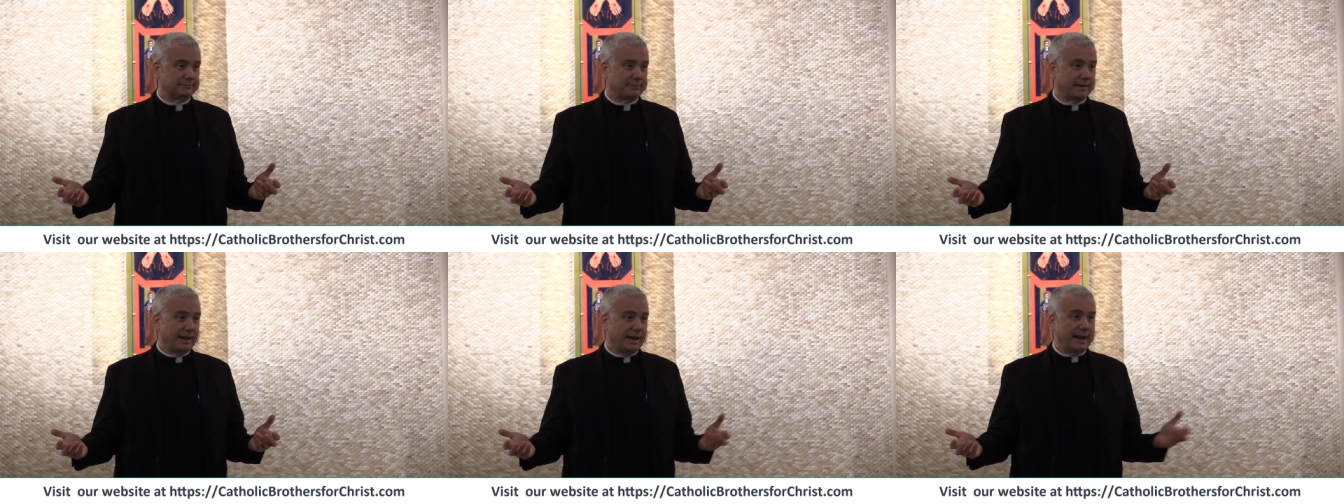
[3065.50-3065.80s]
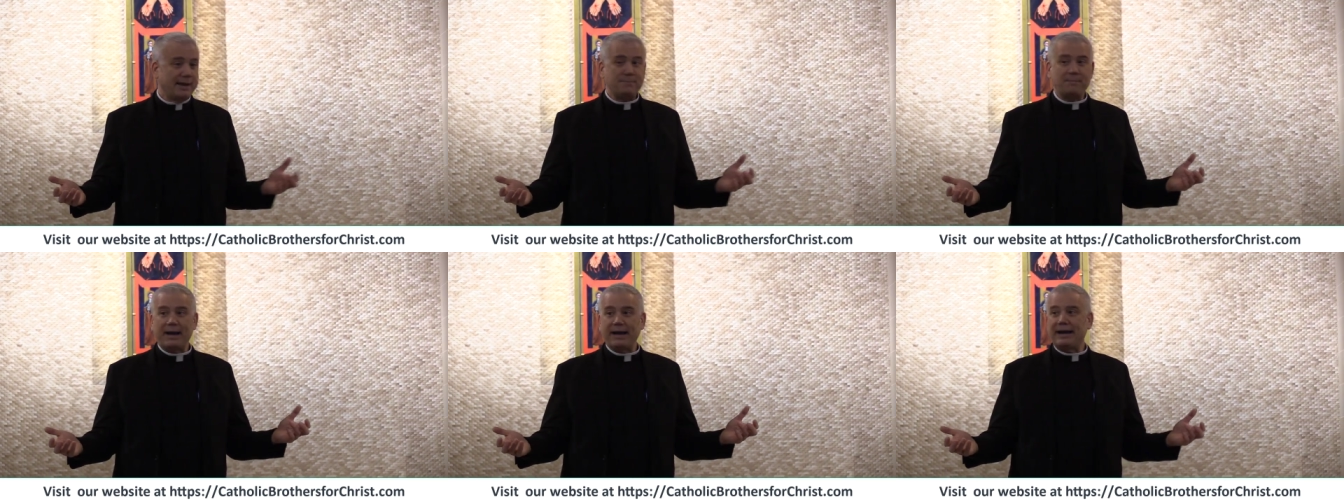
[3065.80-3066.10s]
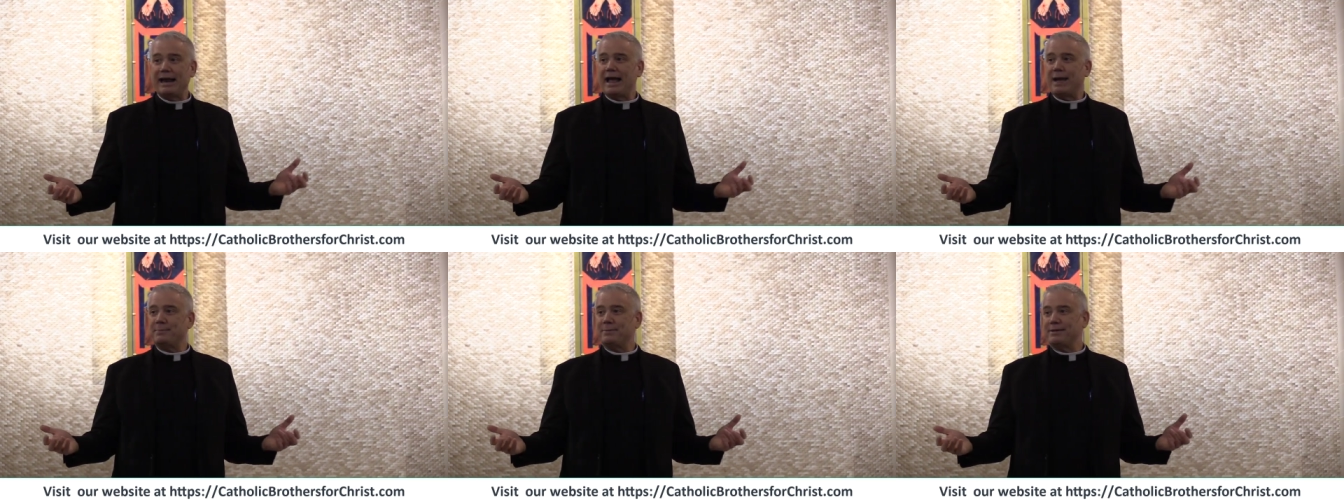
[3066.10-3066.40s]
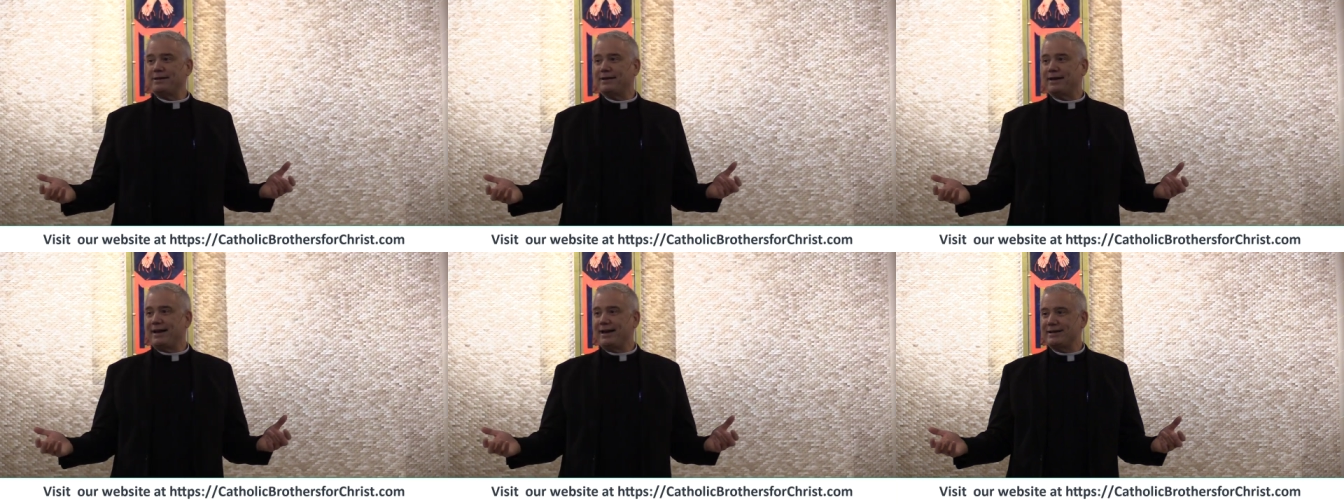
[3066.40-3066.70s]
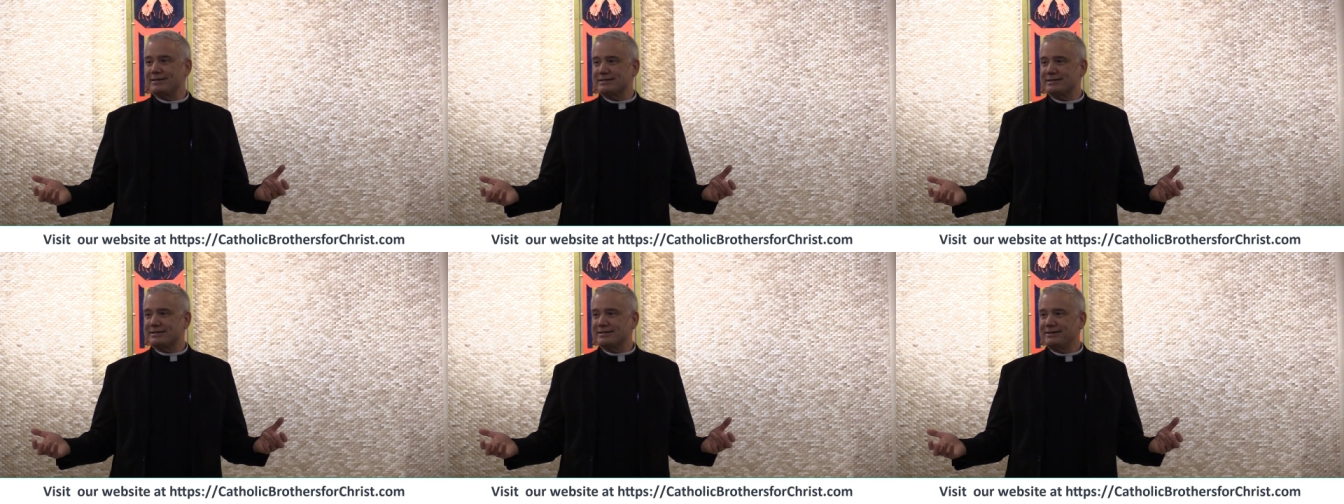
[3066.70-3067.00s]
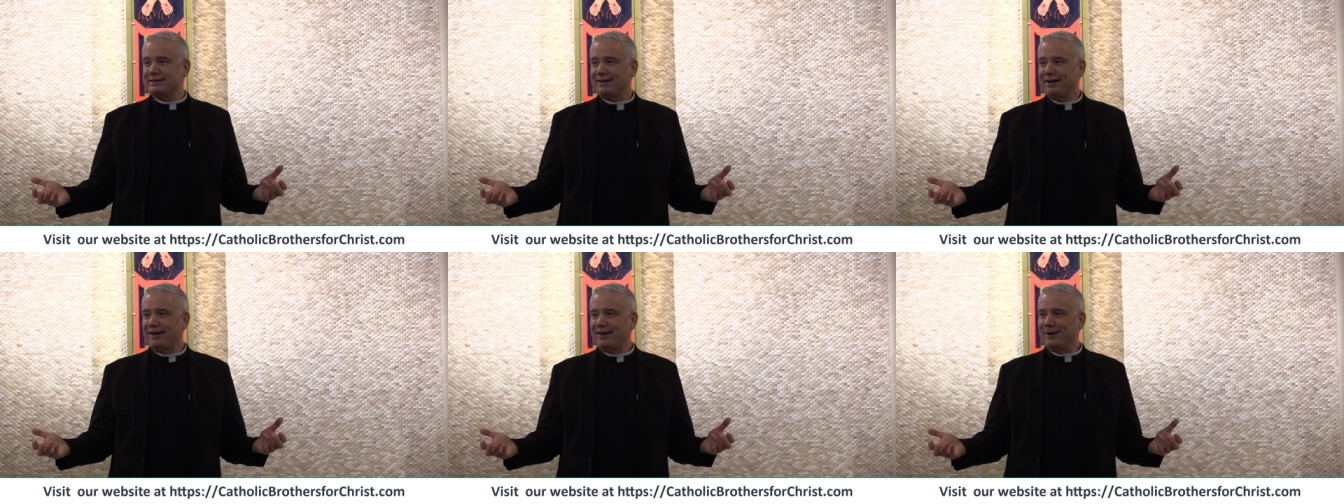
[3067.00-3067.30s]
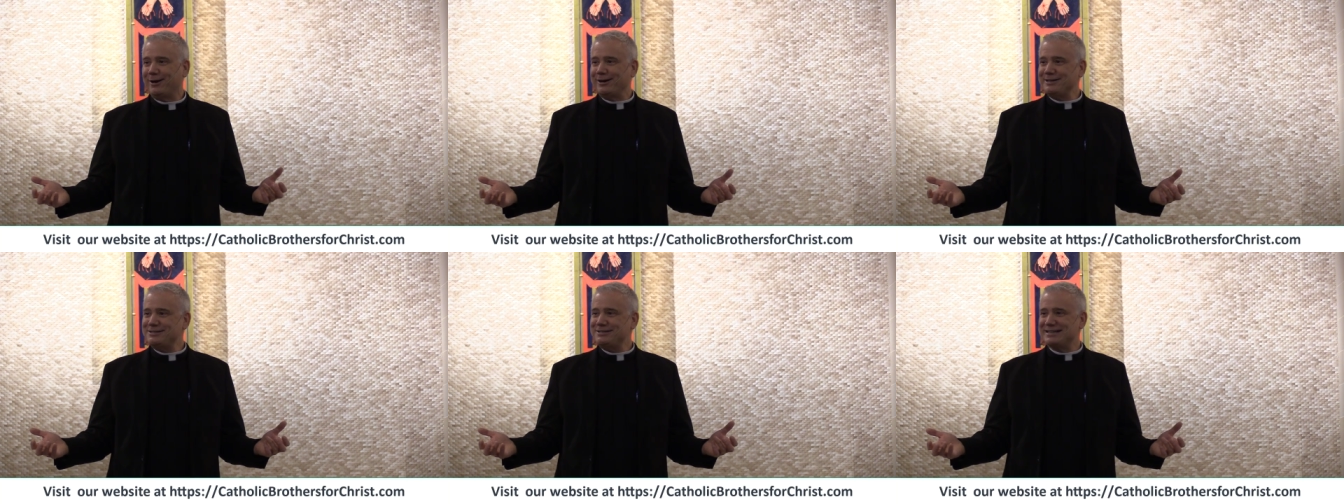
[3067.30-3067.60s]
It might happen to us.
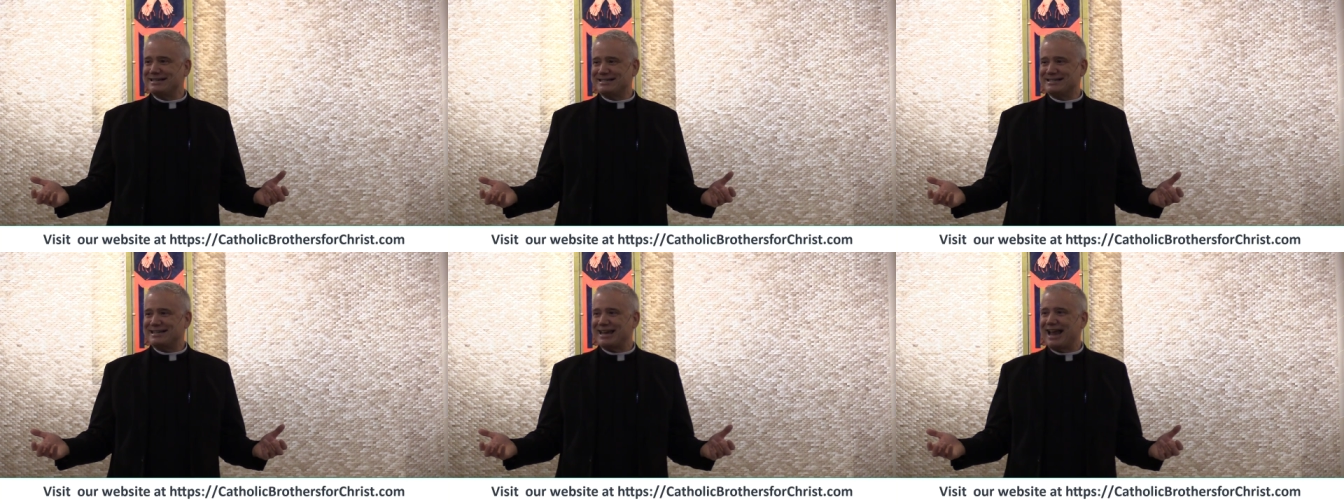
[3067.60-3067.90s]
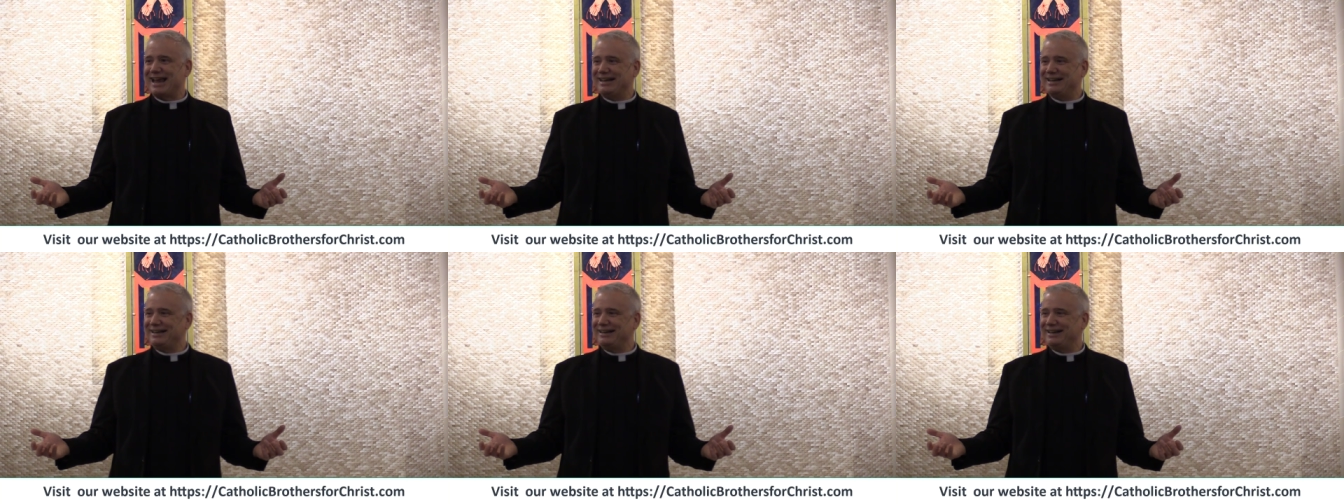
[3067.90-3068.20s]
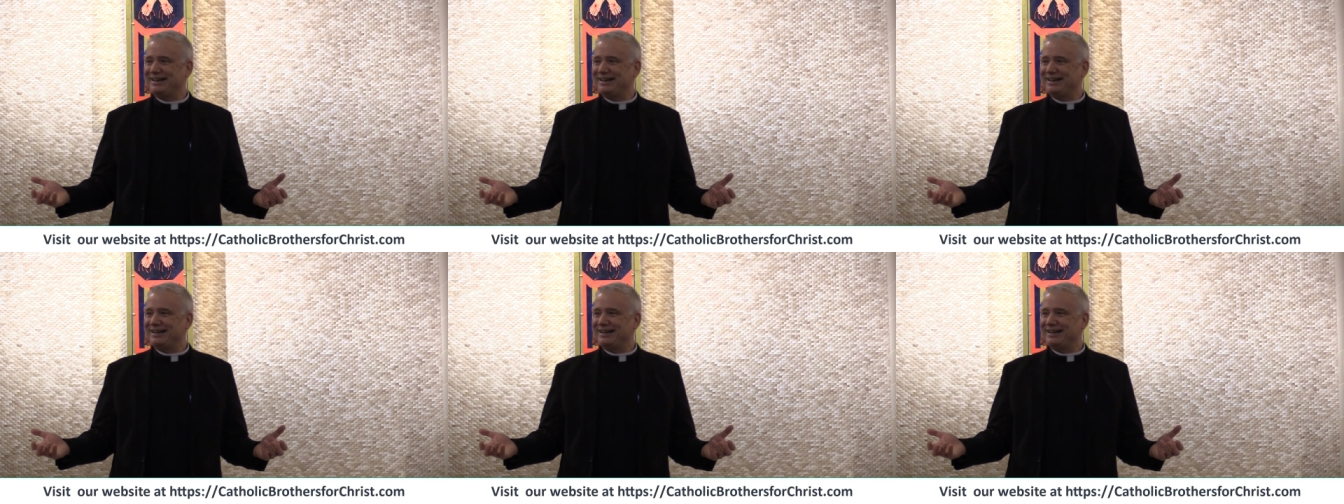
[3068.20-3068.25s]
Aren't you excited?